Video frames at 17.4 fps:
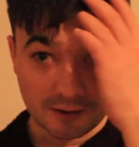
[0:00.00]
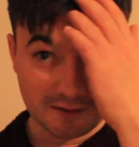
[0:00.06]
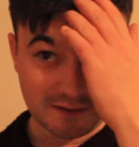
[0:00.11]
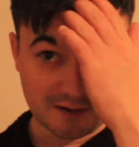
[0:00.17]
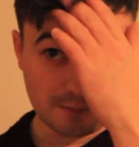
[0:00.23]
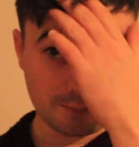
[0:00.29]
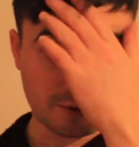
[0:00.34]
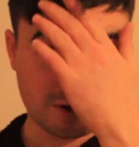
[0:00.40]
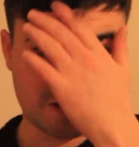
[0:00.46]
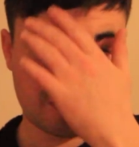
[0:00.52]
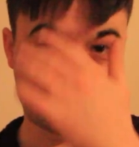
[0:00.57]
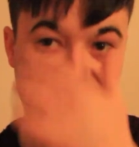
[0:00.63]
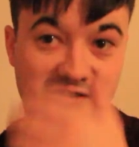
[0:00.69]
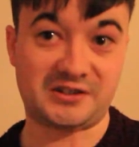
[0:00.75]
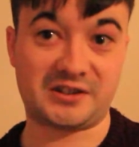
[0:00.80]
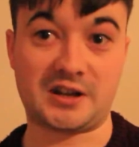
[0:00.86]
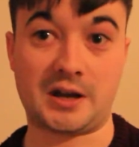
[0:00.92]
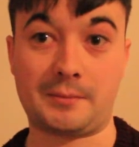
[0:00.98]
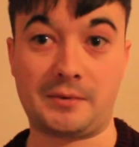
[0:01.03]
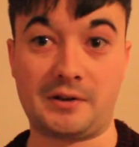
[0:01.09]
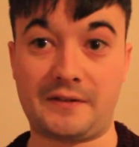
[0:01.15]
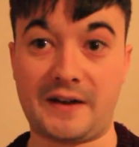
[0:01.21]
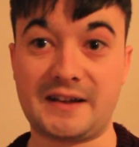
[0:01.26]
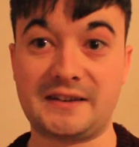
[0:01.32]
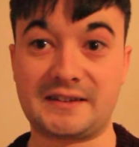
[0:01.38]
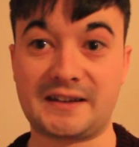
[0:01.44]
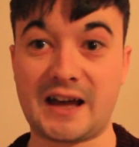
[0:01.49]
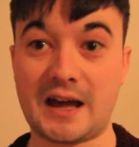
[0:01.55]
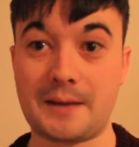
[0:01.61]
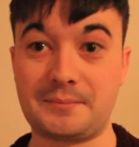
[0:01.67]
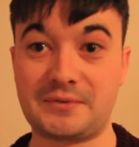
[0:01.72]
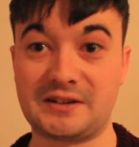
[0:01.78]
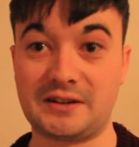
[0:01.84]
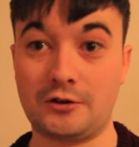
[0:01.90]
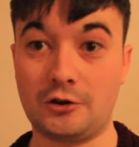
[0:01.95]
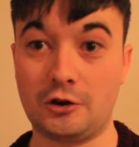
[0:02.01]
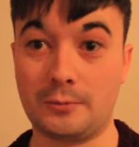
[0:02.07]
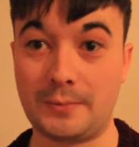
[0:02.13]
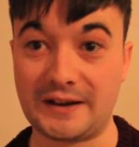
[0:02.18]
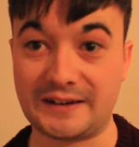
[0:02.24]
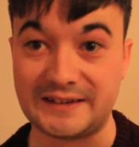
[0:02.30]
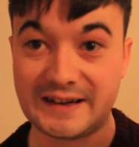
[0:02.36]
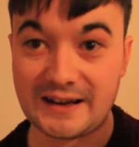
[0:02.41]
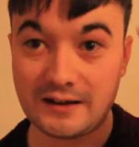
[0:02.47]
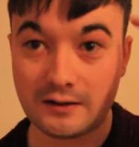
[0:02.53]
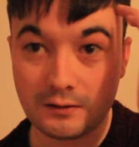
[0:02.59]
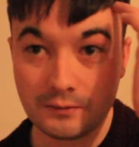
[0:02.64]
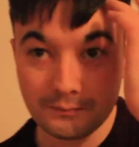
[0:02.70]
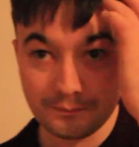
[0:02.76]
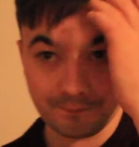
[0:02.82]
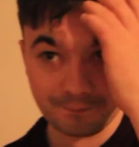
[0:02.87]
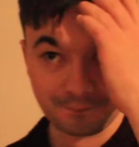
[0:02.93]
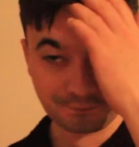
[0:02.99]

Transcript: So the point is just a couple of ice caps, no big deal.